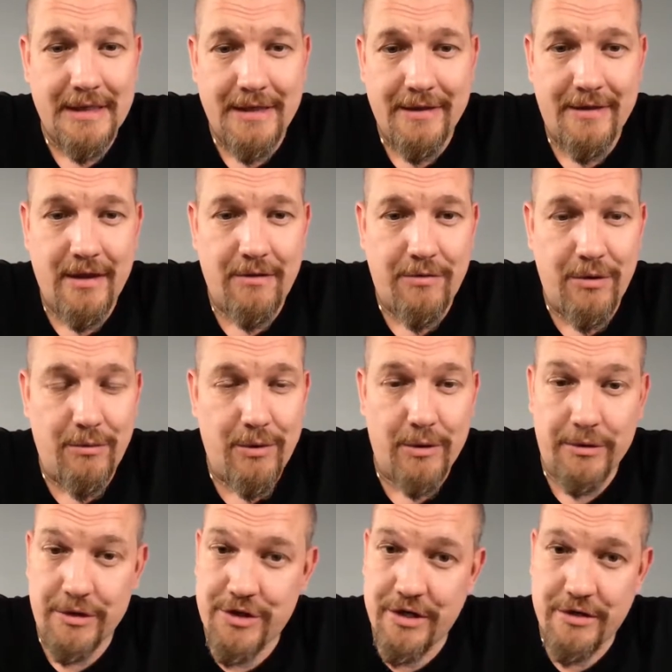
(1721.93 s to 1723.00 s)
thankfully we got
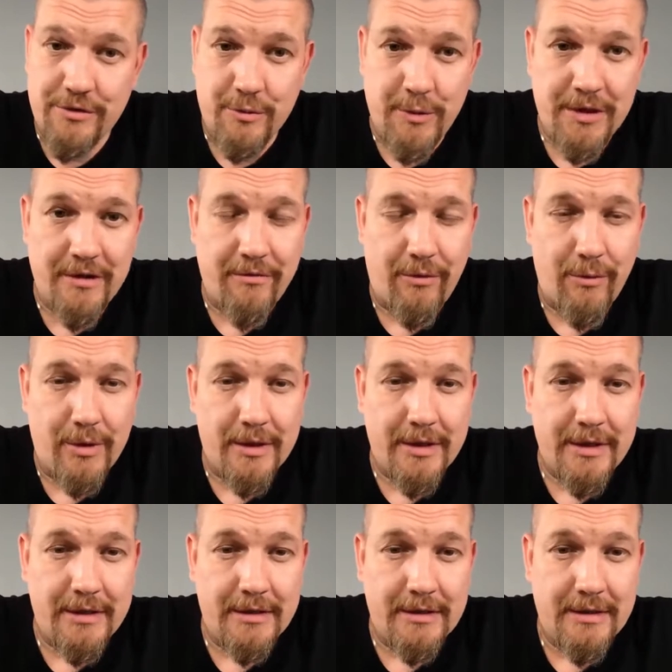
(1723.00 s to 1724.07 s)
a chance to meet everyone.
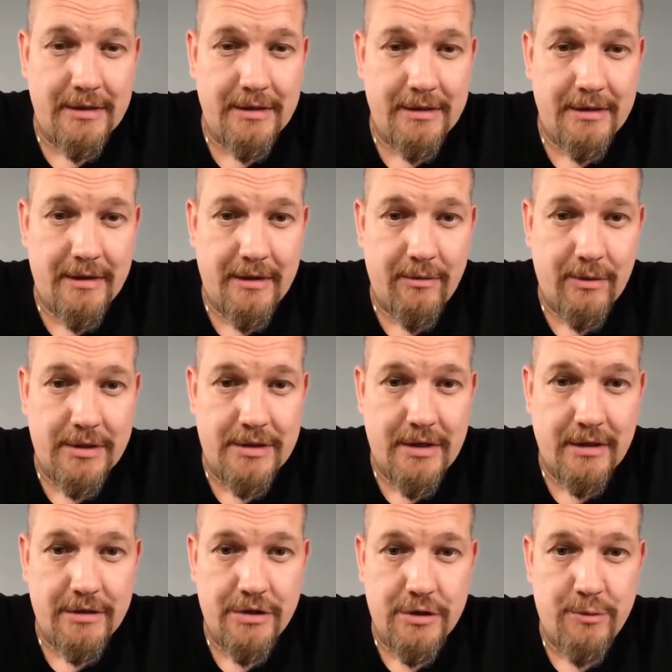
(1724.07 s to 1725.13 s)
And otherwise,
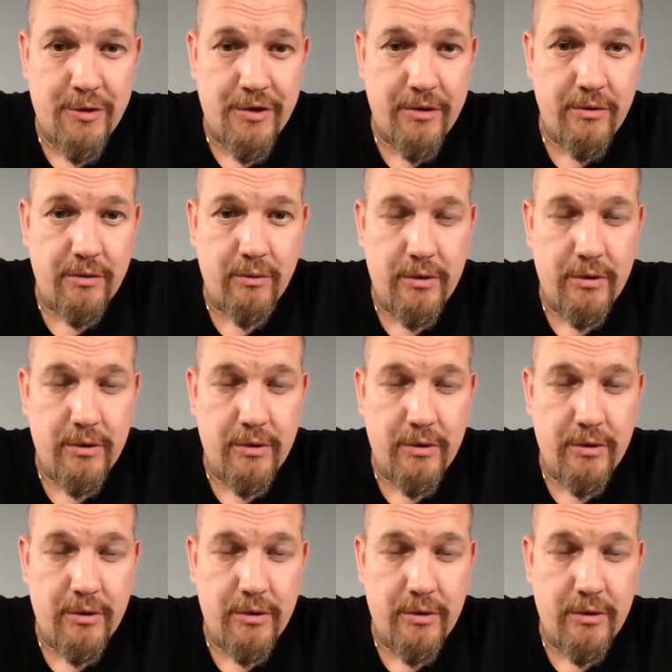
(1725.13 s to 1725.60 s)
culture is pretty good.